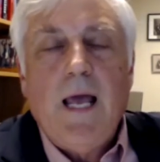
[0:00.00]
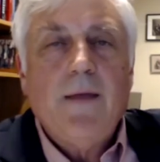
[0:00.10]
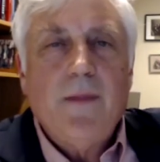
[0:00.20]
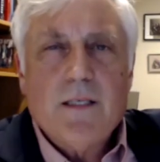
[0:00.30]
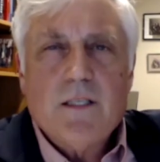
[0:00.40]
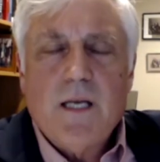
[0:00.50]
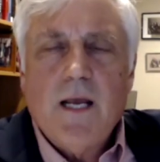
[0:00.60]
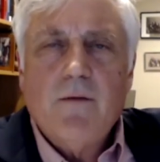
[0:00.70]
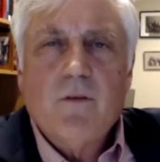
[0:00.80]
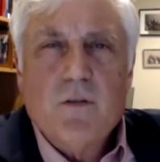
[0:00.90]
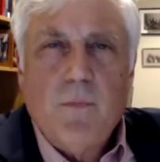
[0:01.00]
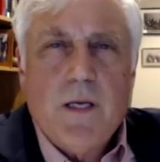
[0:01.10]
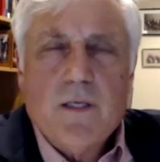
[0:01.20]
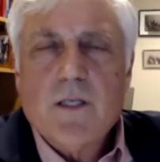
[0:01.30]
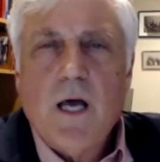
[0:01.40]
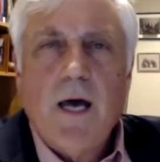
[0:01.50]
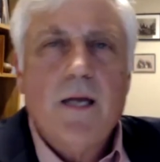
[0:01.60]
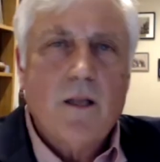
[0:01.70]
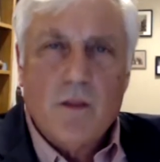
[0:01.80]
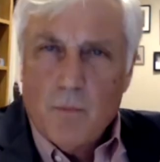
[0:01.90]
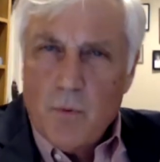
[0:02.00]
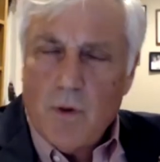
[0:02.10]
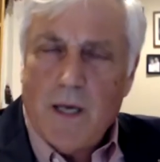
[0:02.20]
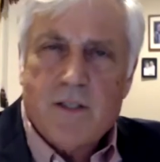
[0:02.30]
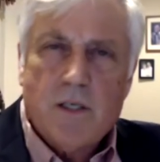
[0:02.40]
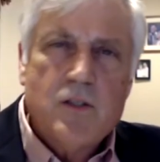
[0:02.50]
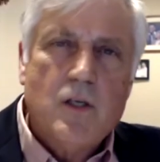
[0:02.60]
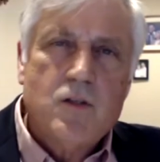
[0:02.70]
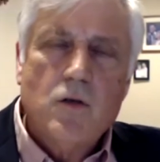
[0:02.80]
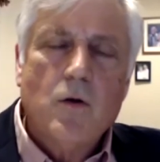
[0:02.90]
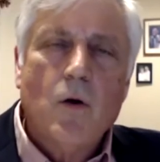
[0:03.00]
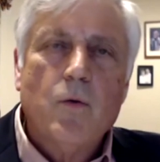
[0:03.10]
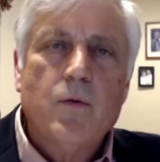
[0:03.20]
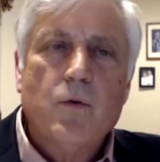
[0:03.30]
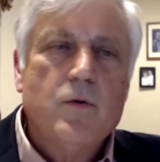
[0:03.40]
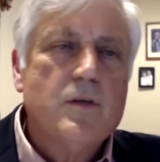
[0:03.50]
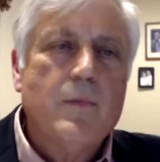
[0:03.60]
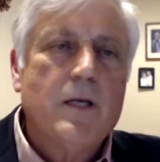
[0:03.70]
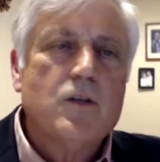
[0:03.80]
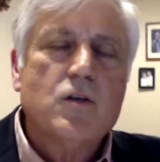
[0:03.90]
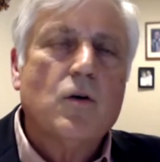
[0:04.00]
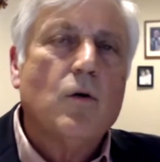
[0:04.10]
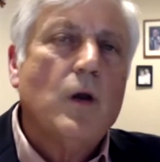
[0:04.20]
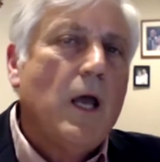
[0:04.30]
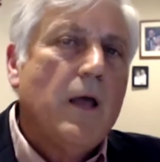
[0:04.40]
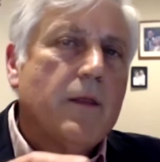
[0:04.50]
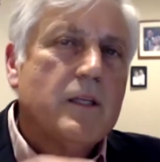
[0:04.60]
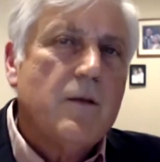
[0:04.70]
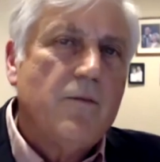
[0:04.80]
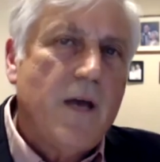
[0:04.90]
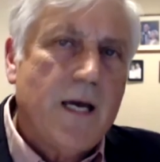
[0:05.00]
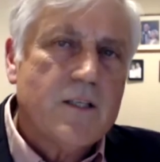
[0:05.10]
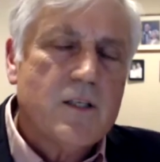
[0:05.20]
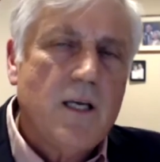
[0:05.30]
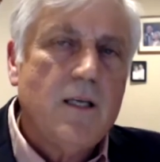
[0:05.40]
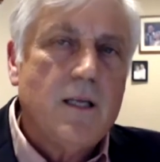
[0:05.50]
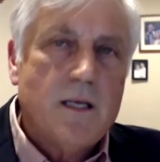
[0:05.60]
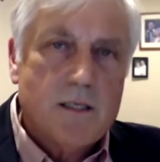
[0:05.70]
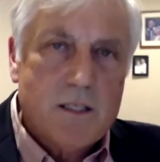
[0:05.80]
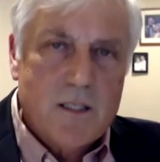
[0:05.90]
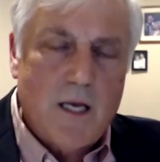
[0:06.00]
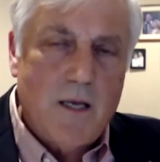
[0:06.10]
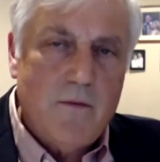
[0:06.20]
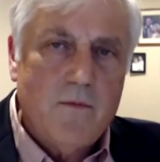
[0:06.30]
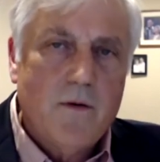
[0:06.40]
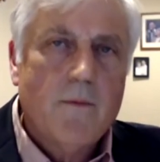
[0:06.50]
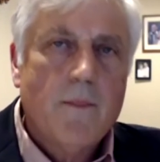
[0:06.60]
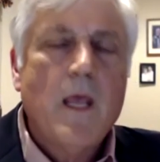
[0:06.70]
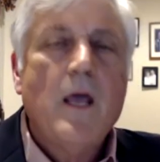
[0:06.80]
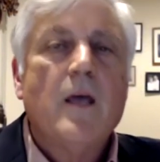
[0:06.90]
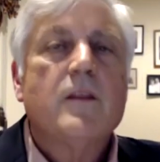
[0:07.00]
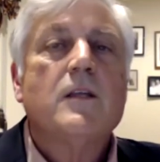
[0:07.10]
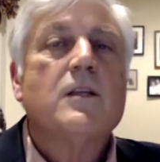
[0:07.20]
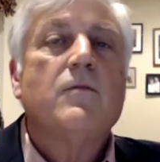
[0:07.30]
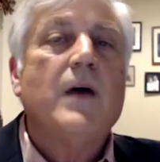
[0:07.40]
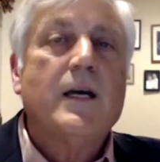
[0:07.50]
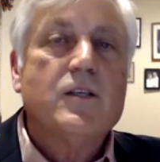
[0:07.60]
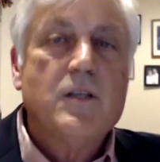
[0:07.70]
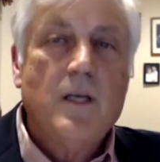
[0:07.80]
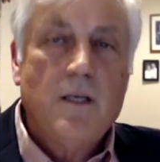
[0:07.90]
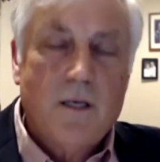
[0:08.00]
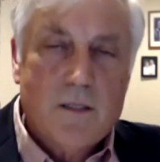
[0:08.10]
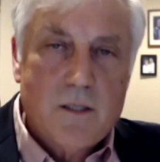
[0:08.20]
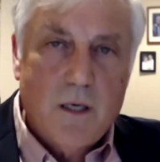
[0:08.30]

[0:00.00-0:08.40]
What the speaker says: And that's an average based on the process that you go through to make sure that the vaccine is safe, that the vaccine is